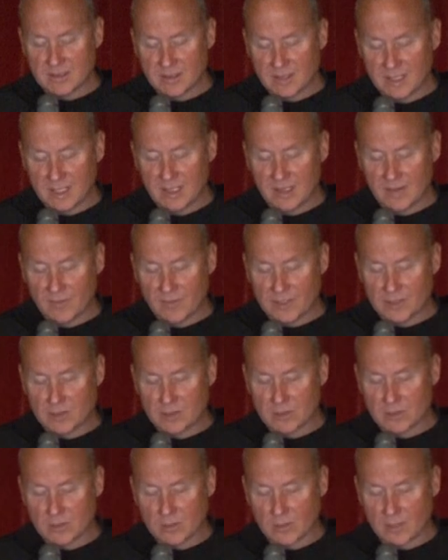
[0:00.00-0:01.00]
of the
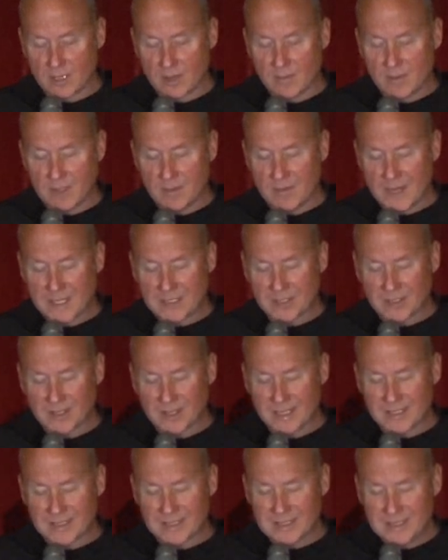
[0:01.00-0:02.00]
individuals who are coming to mass
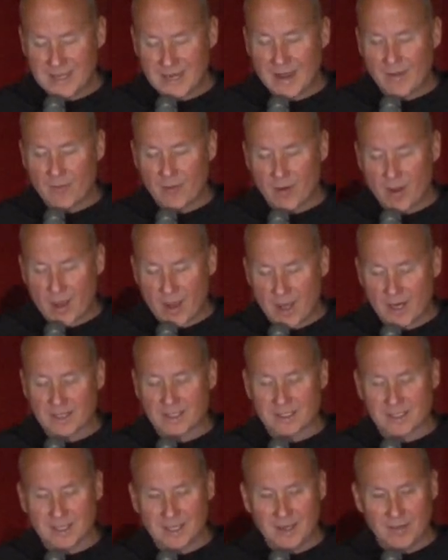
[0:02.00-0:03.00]
it's never
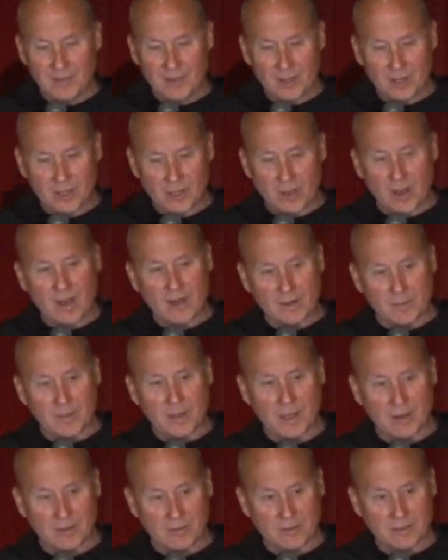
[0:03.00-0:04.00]
honestly even thought
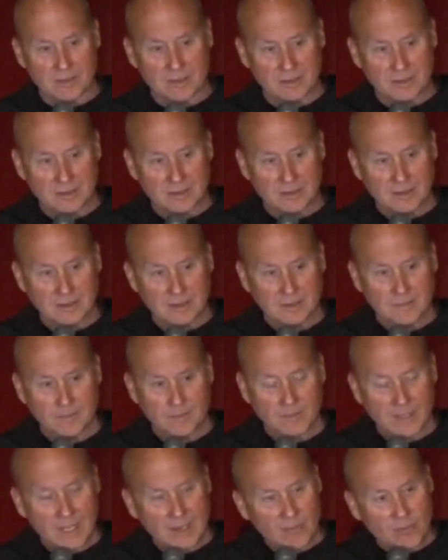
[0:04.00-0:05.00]
about
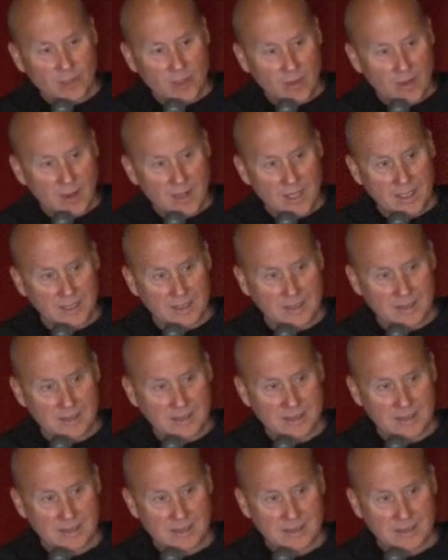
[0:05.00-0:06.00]
if they're
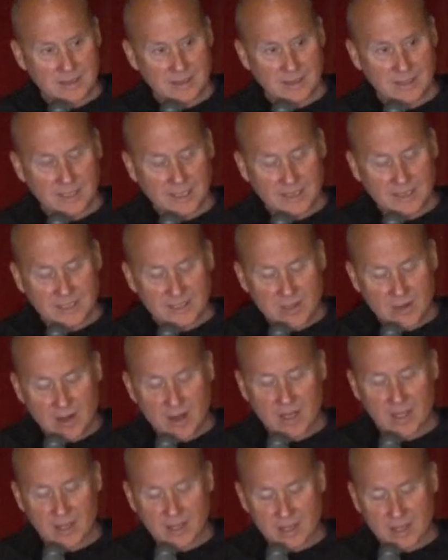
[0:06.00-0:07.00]
honest it's
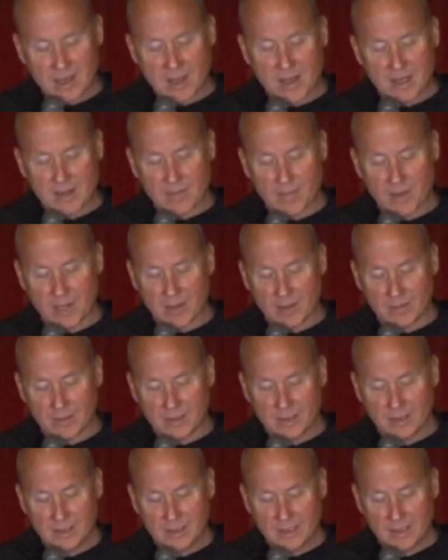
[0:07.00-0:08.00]
not thought about
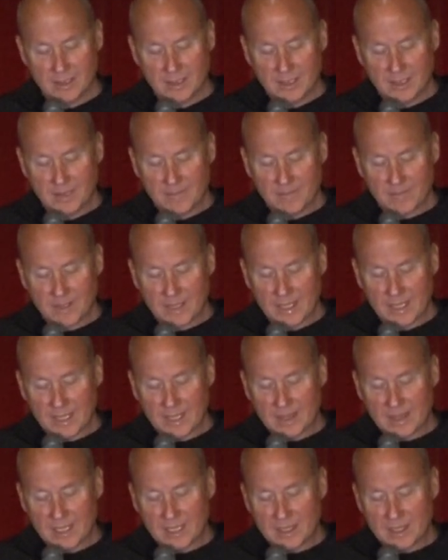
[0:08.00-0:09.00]
and i
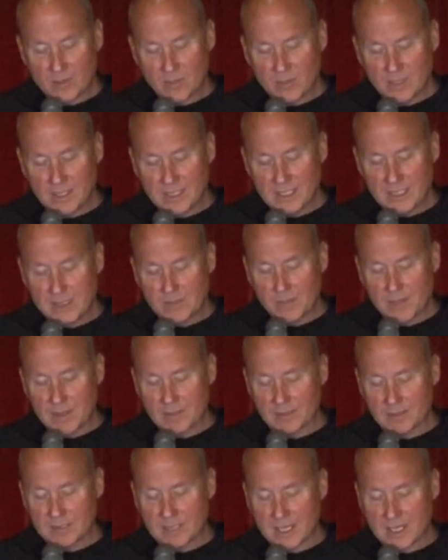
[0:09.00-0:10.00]
think that we need to be
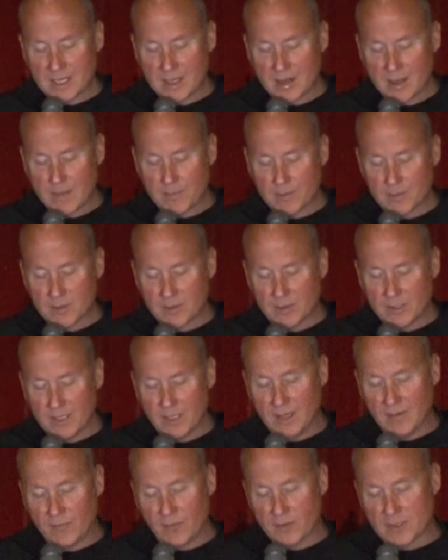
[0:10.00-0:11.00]
able to take an
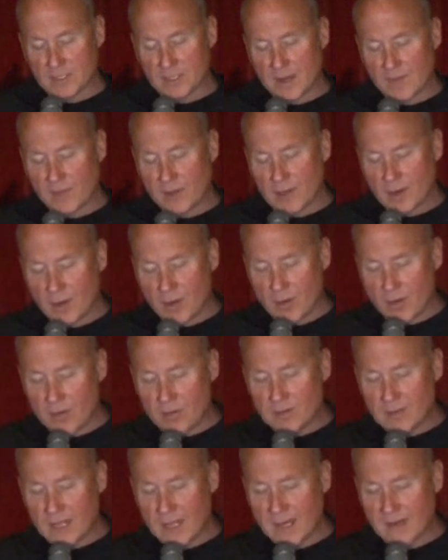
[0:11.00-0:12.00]
opportunity first off in our
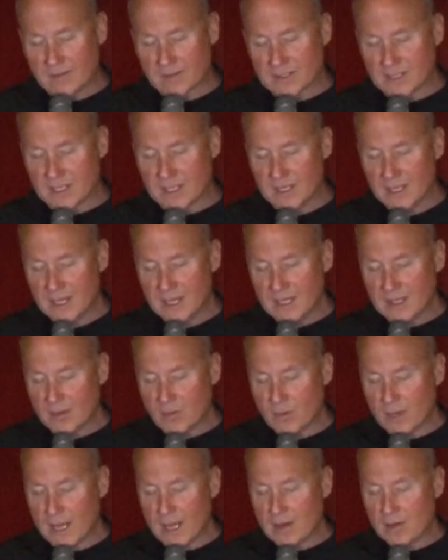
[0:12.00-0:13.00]
own lives that, that
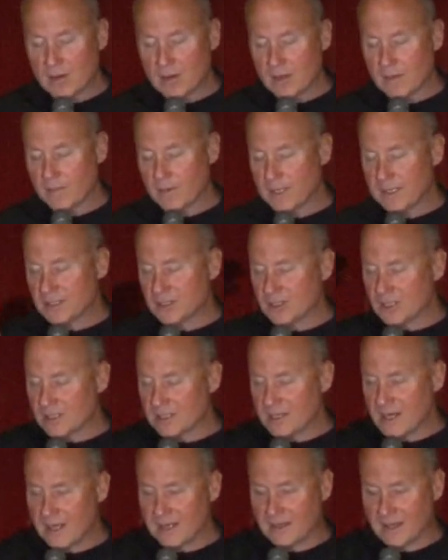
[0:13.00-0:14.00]
when i go to the it's just
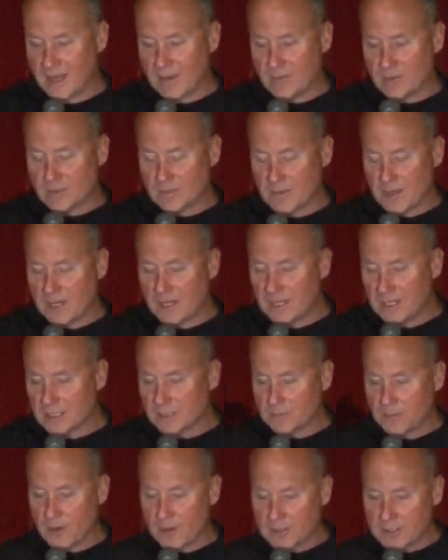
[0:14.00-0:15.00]
not them who's making this
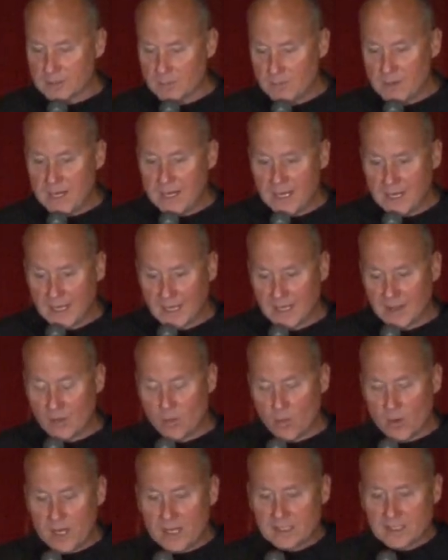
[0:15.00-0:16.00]
prayer it's me and that
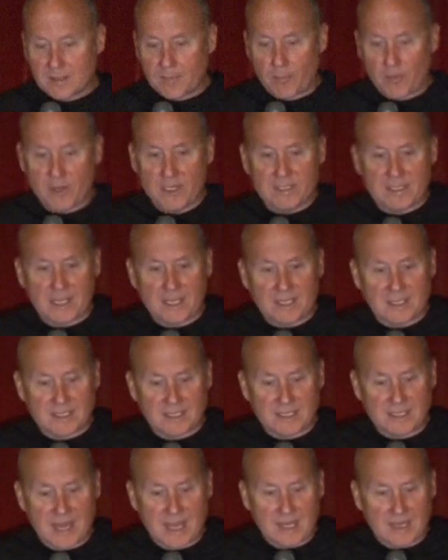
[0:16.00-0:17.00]
we as a priest get to
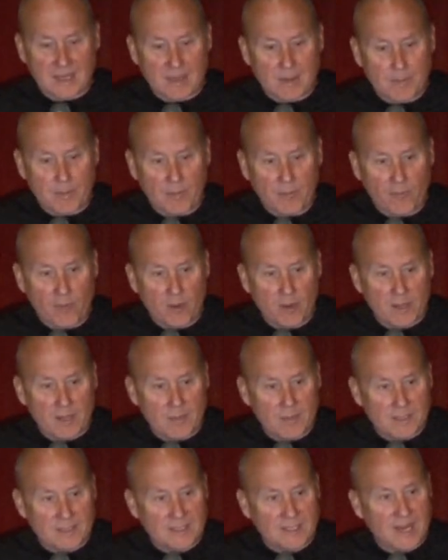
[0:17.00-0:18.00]
stand up before them
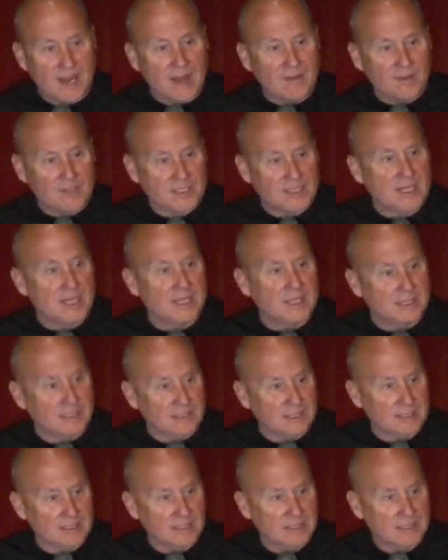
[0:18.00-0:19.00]
and say i've sinned
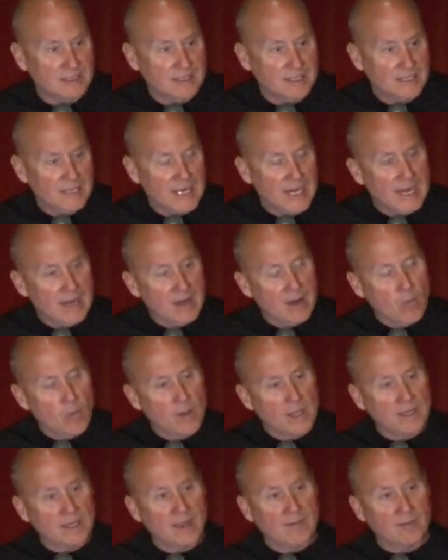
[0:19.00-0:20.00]
and on
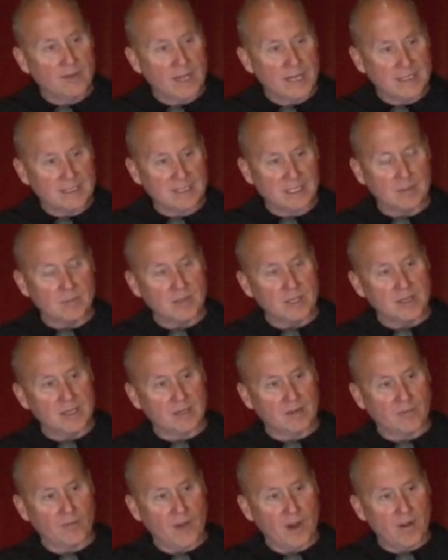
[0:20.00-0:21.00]
one level that's something
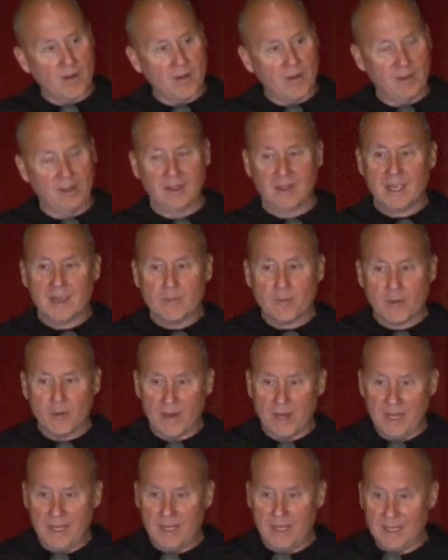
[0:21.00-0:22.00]
that's very
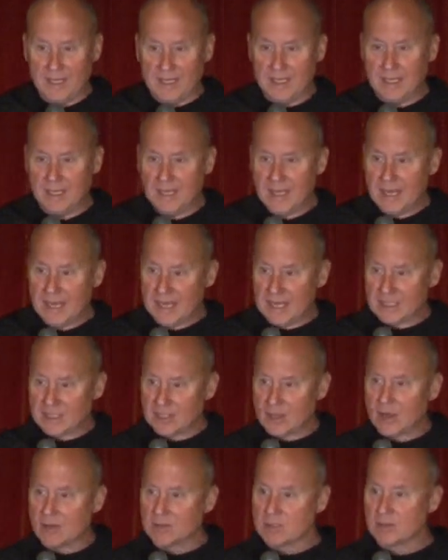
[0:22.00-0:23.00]
liberating and it's
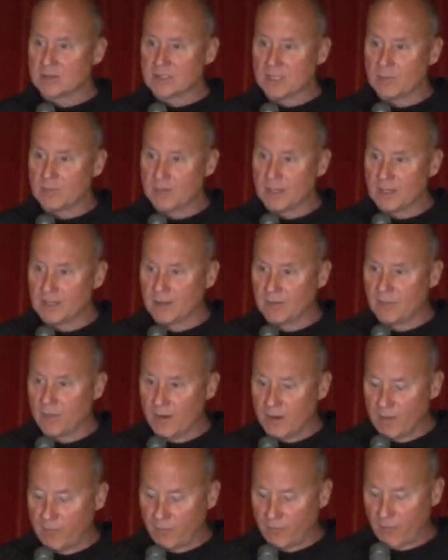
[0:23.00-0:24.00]
also something that's
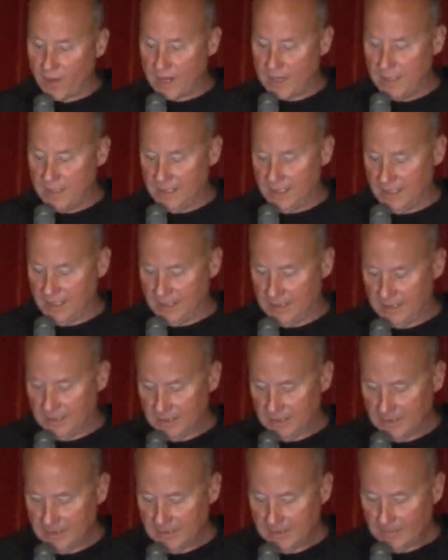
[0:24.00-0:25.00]
very frightening
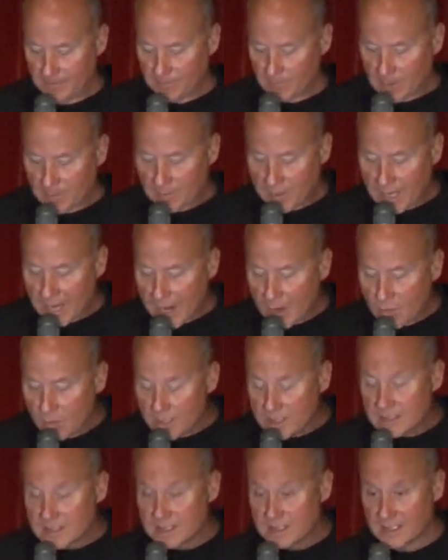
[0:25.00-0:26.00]
but i
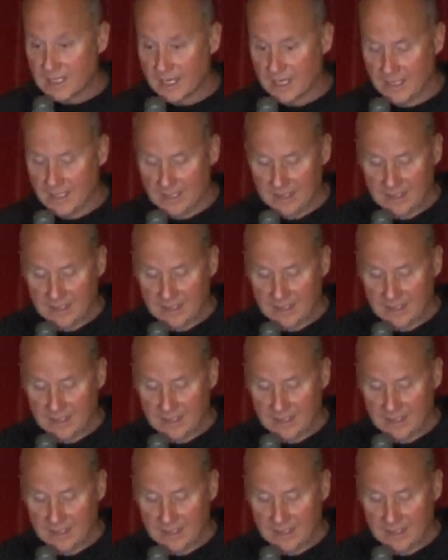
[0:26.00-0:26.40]
would say